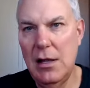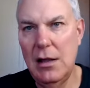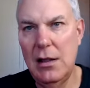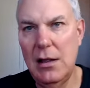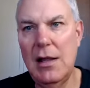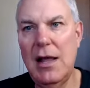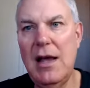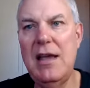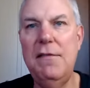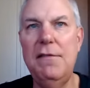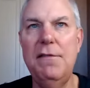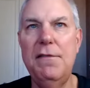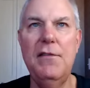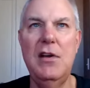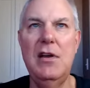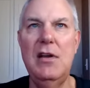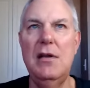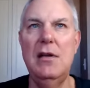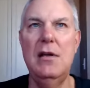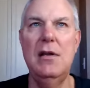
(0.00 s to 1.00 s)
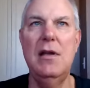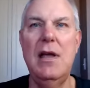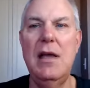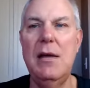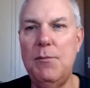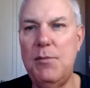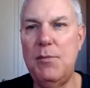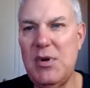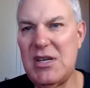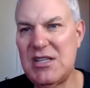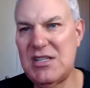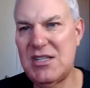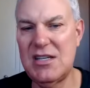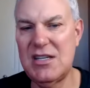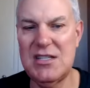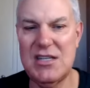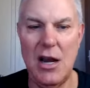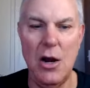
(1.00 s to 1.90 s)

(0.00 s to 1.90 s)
life and business.